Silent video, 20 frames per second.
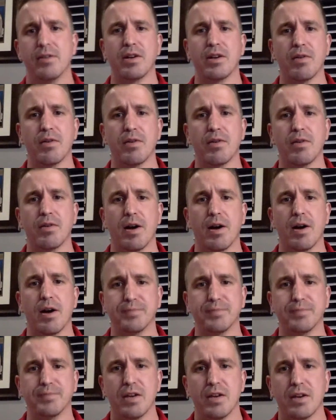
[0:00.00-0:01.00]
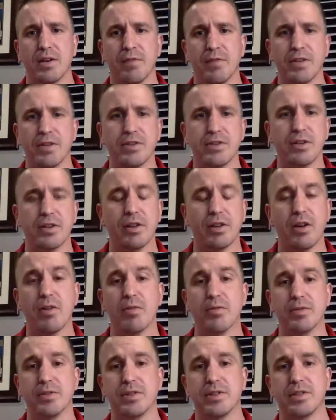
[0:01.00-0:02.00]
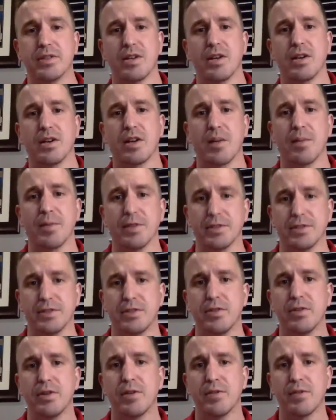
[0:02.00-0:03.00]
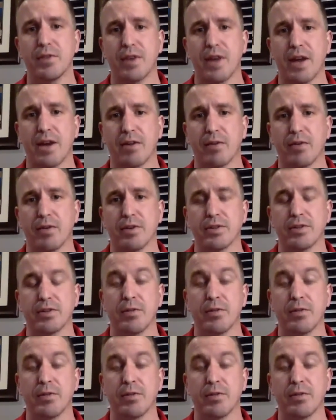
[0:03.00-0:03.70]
Um, Conventional loans come in two different categories: